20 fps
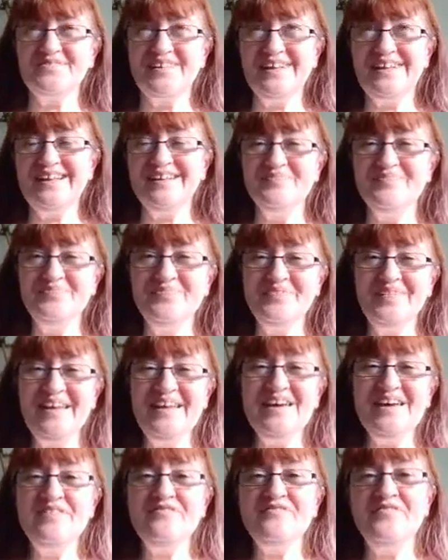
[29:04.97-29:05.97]
a really,
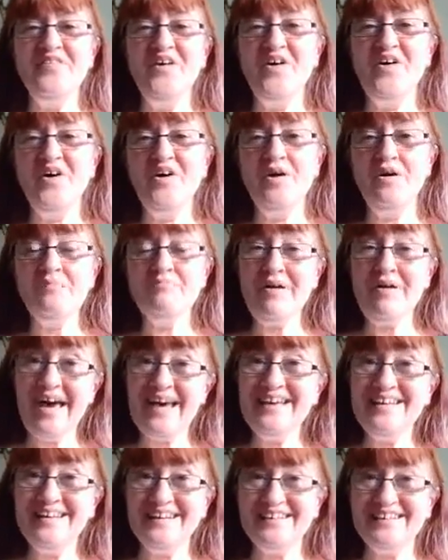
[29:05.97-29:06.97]
for
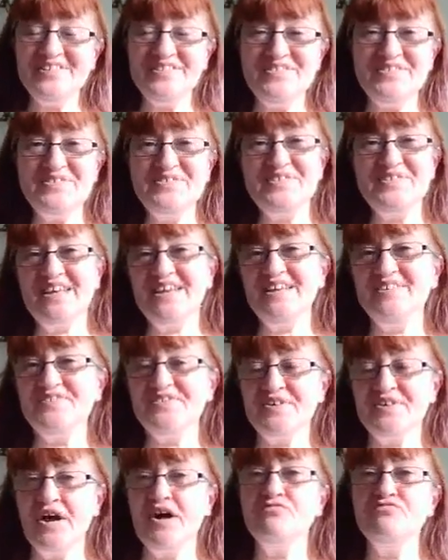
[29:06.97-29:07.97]
pagans,
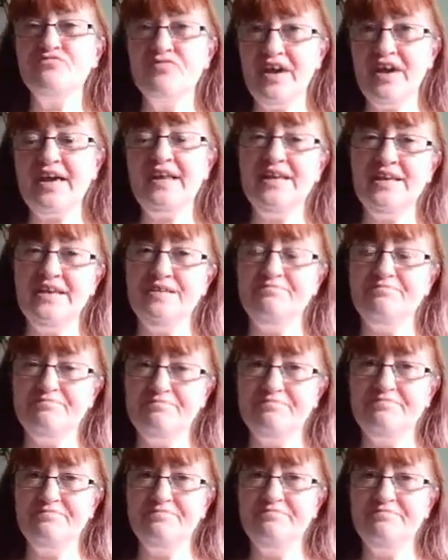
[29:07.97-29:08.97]
it's a really,
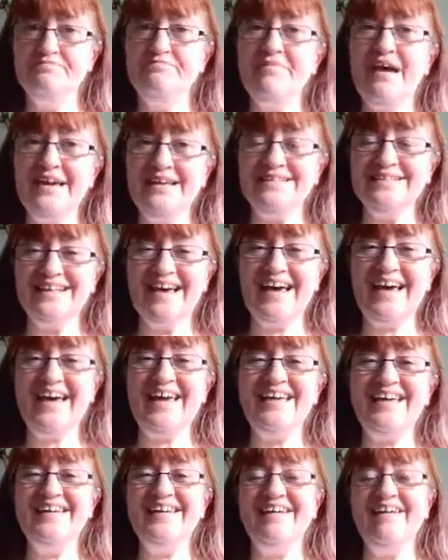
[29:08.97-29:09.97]
May
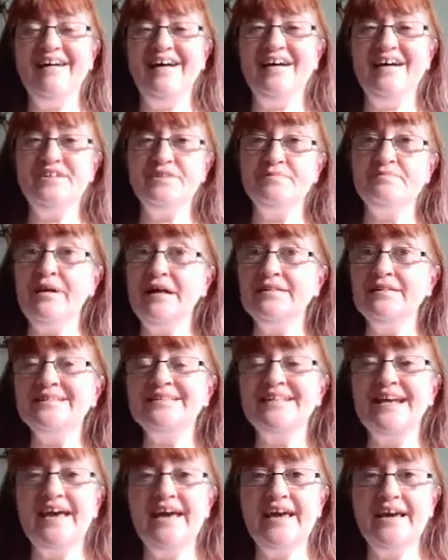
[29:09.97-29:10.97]
Day and
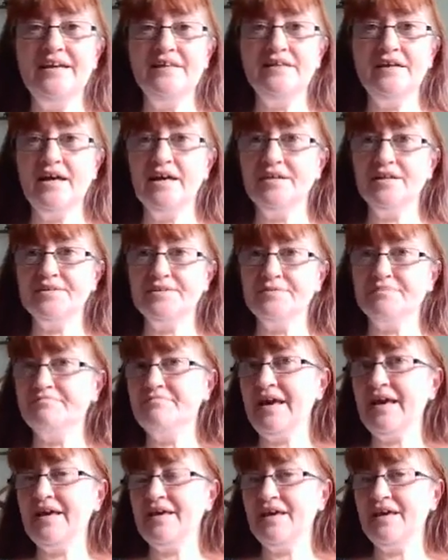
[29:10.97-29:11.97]
Beltane and
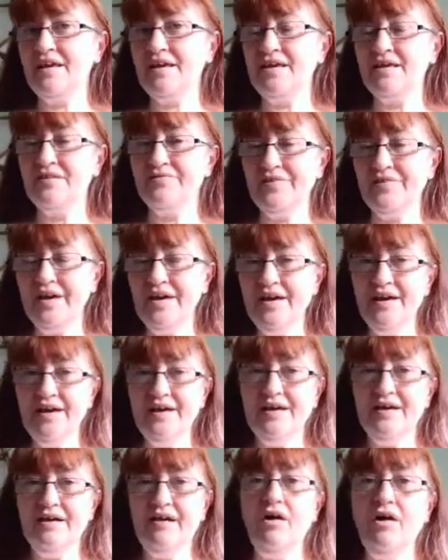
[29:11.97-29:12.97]
May Eve
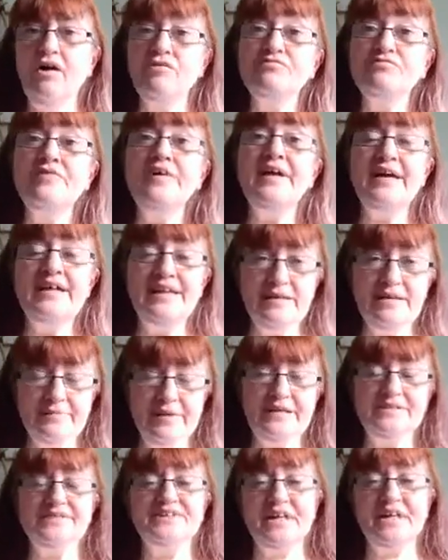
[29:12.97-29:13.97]
are really
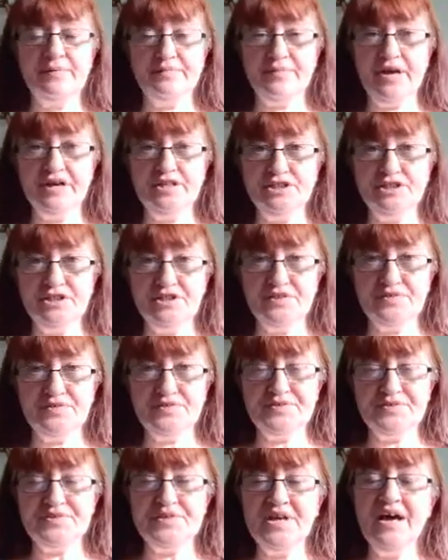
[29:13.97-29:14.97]
big
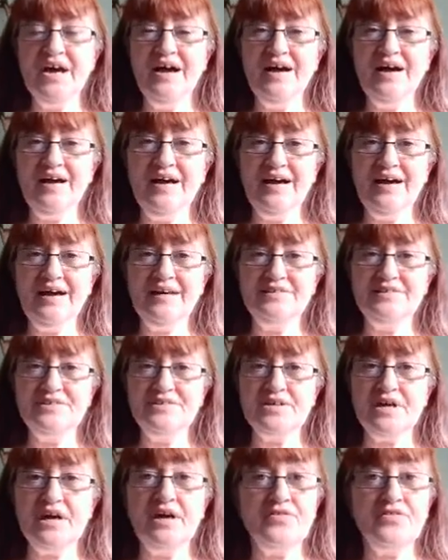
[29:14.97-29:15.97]
celebrations,
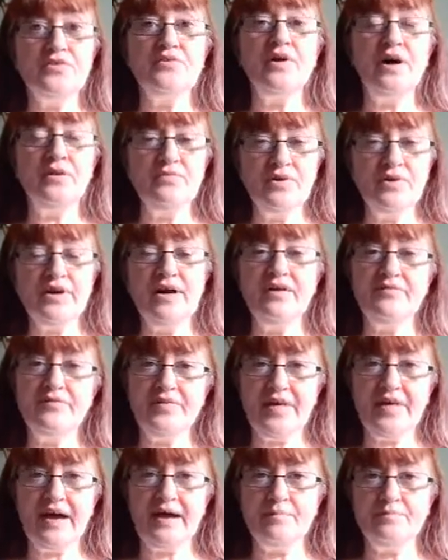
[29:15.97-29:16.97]
and I thought I would
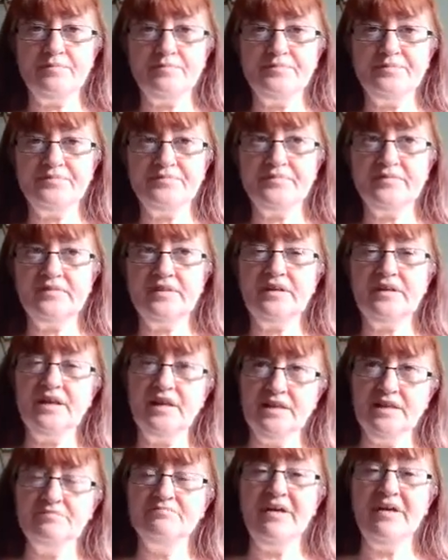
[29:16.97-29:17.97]
cover that
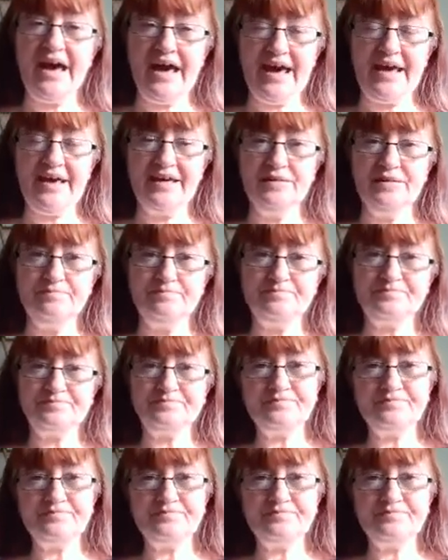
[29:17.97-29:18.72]
in May.